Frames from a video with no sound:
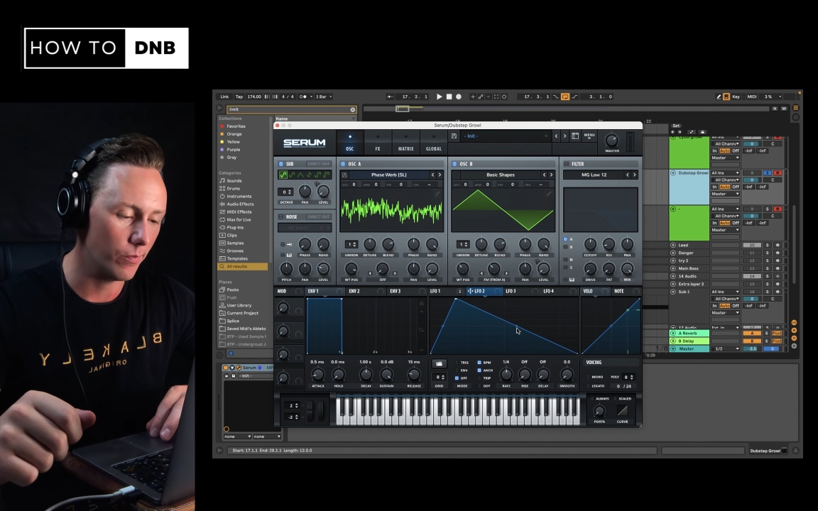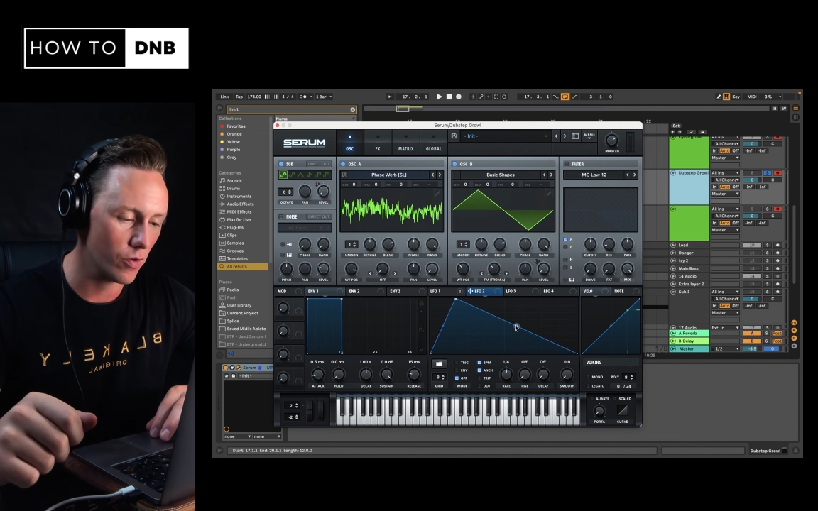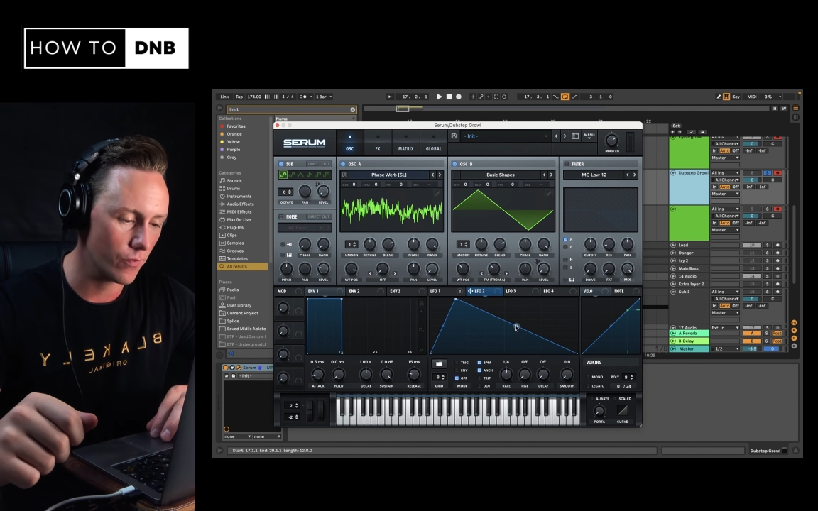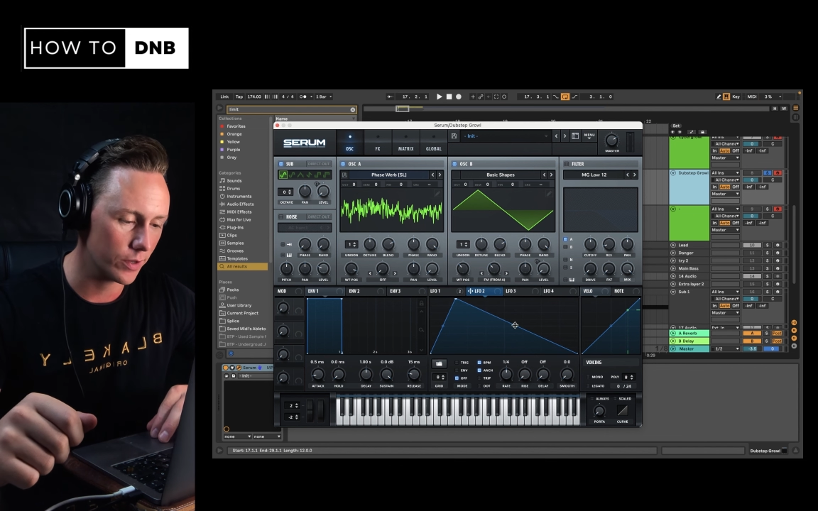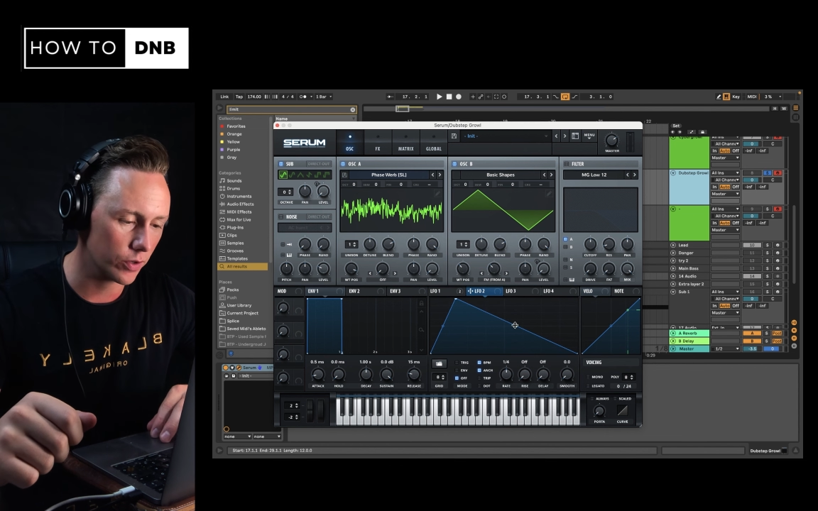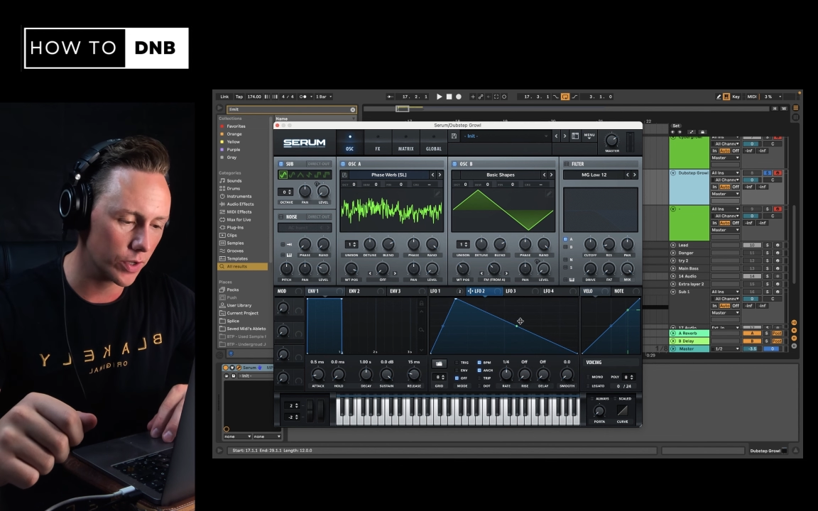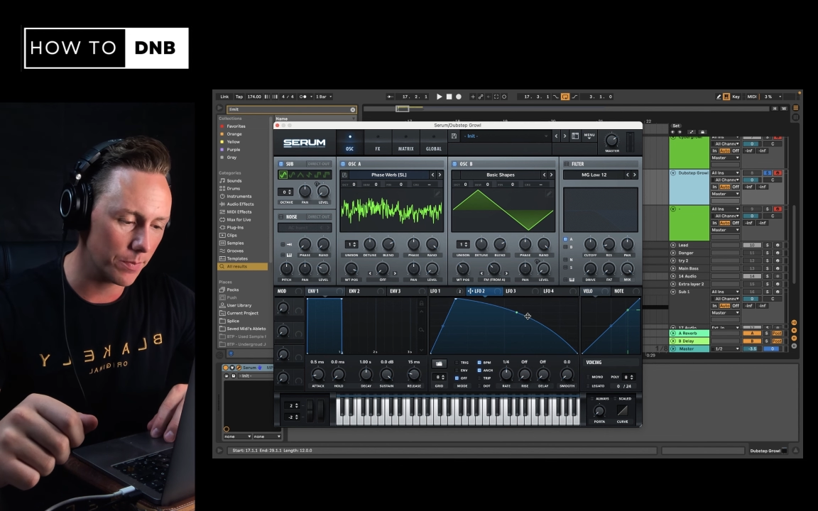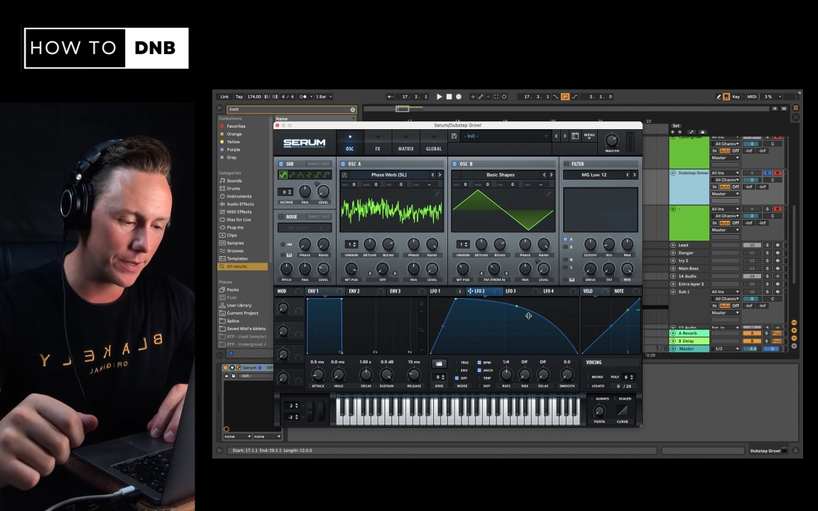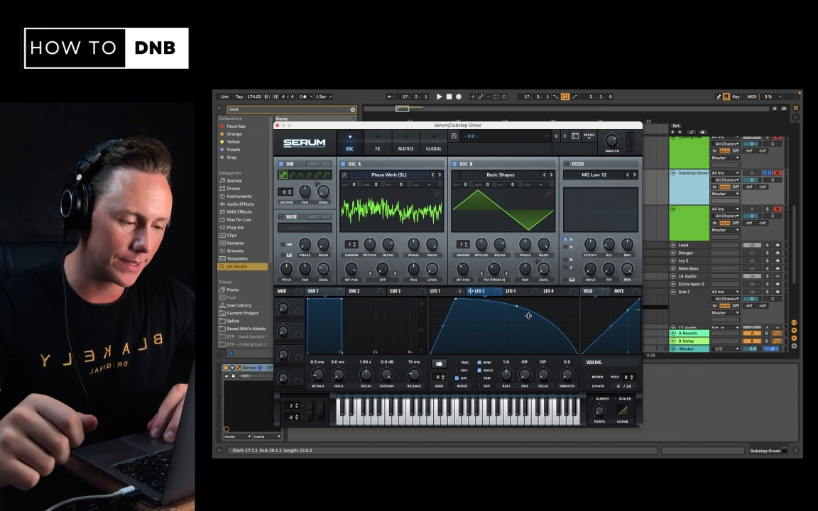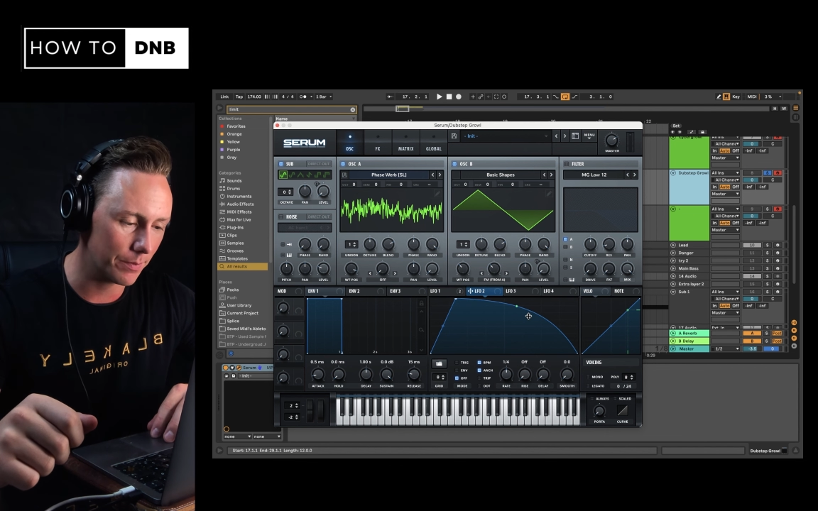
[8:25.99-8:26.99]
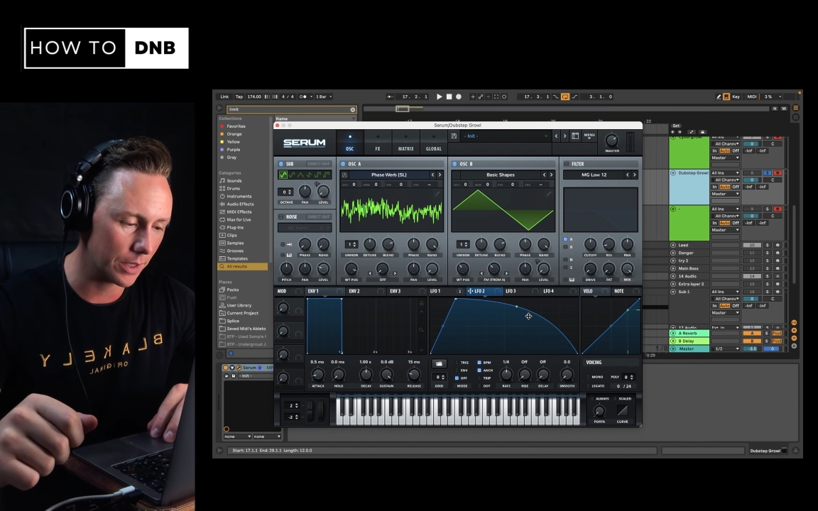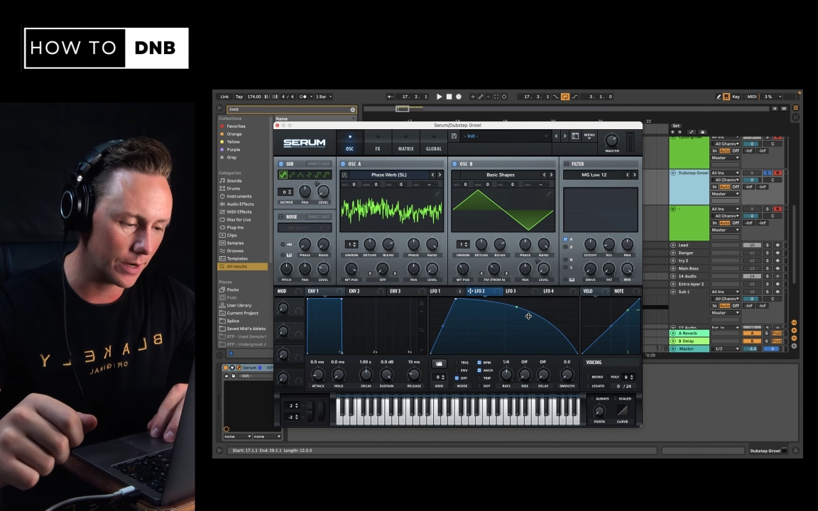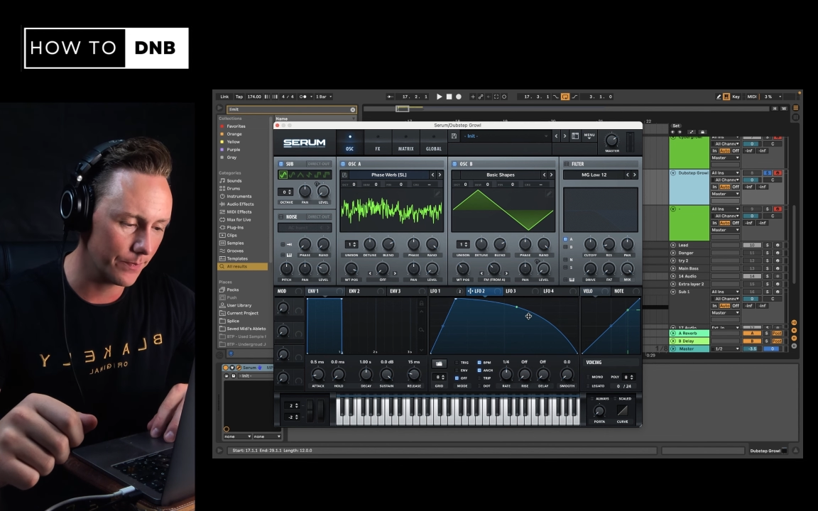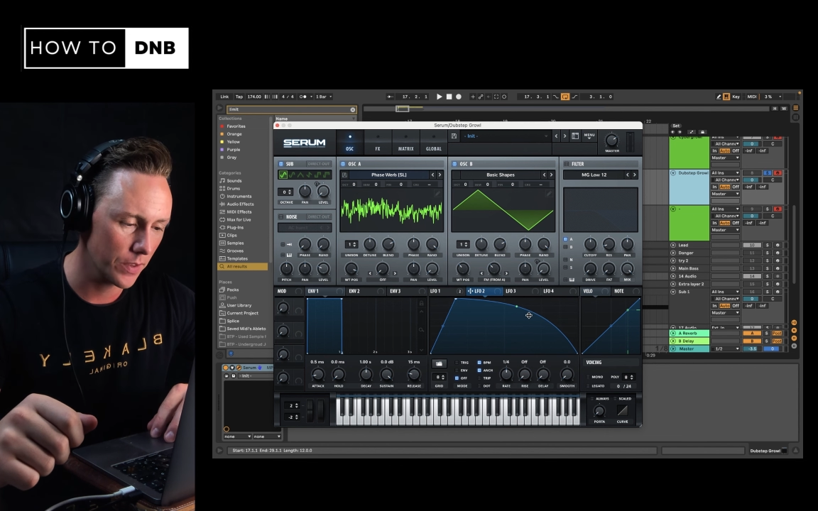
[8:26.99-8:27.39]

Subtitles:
movement. So it's going to be similar,